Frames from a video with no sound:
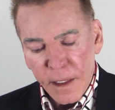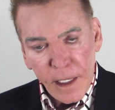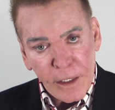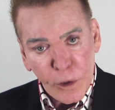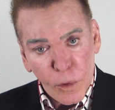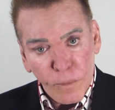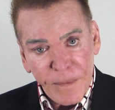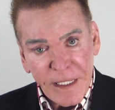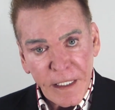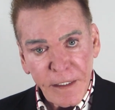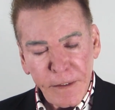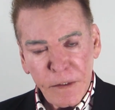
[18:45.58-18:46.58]
And you're
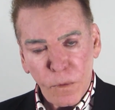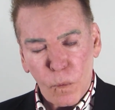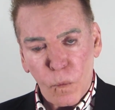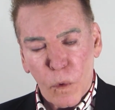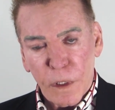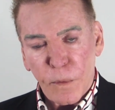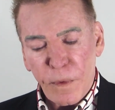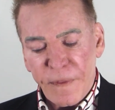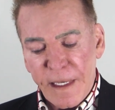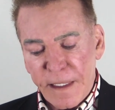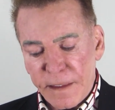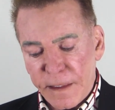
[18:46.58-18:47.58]
beginning to work with
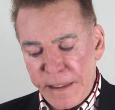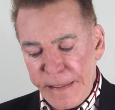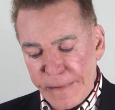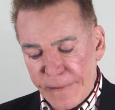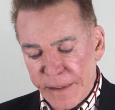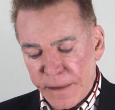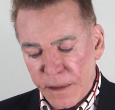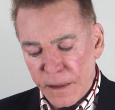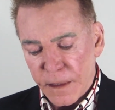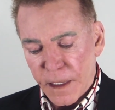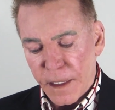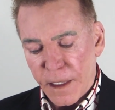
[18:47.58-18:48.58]
that healing
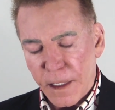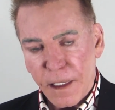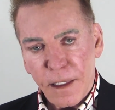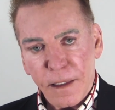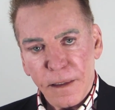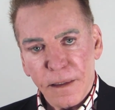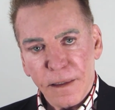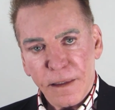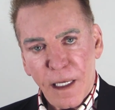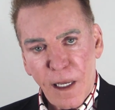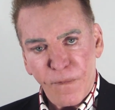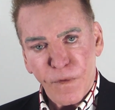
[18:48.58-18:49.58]
uh,
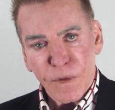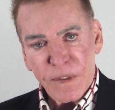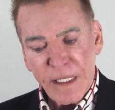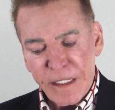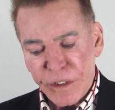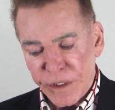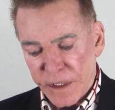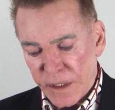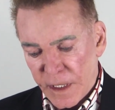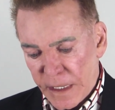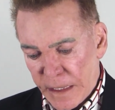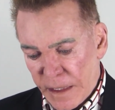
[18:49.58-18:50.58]
conversation.
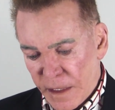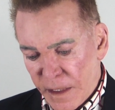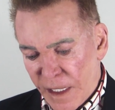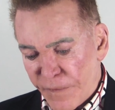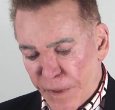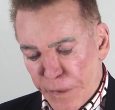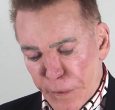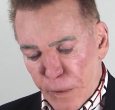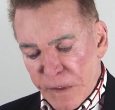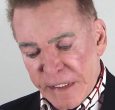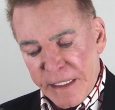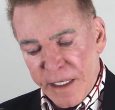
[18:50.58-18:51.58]
Every
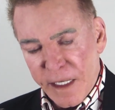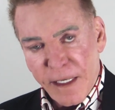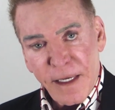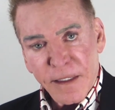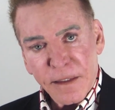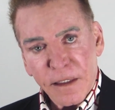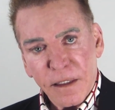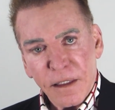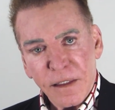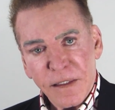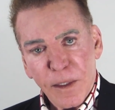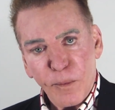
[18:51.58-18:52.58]
Thursday I ask
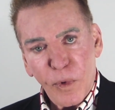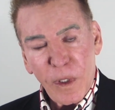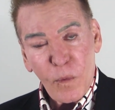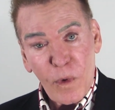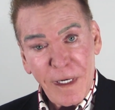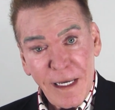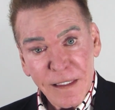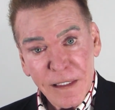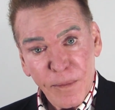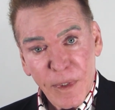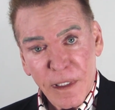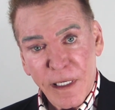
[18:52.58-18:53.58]
at some point, what has
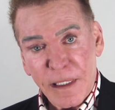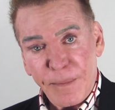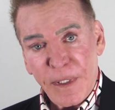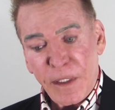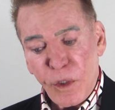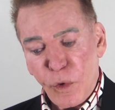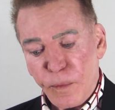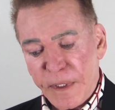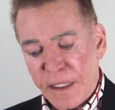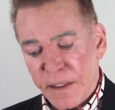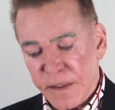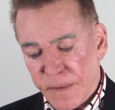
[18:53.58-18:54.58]
it been like being you?
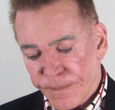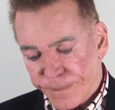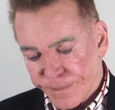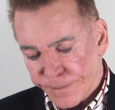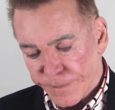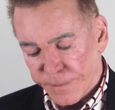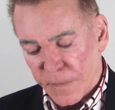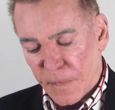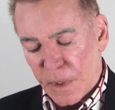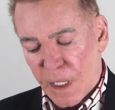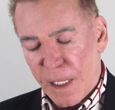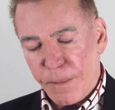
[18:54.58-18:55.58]
Because
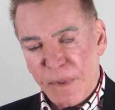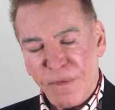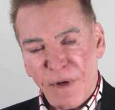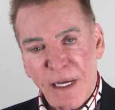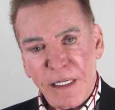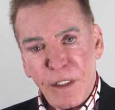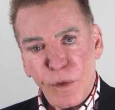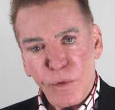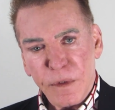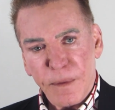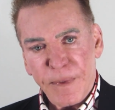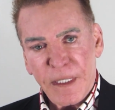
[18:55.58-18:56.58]
I'm inviting you
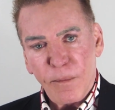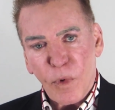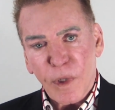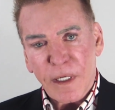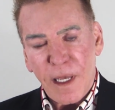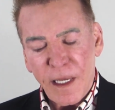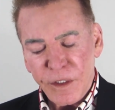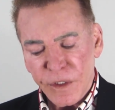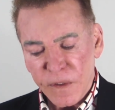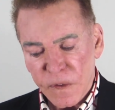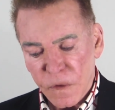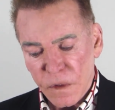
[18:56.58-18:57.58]
to become more
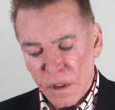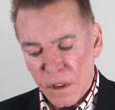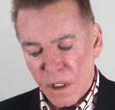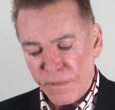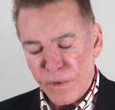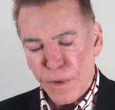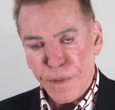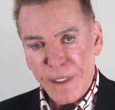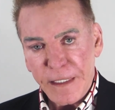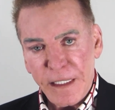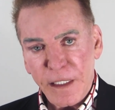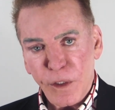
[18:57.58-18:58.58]
conscious of your
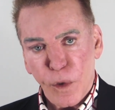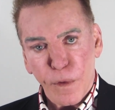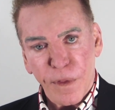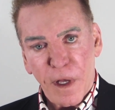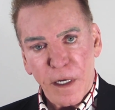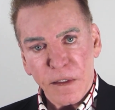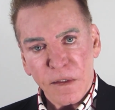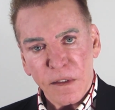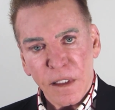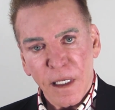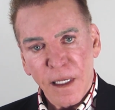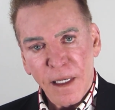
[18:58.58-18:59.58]
thinking, your thoughts,
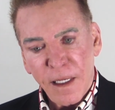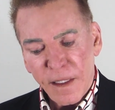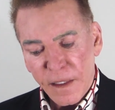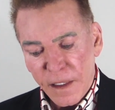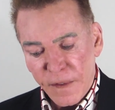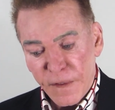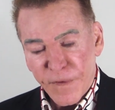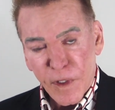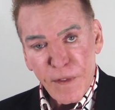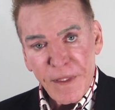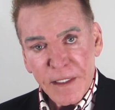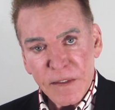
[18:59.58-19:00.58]
the very
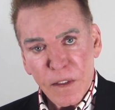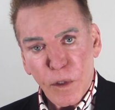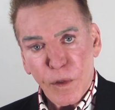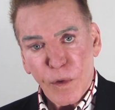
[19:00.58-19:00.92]
things that are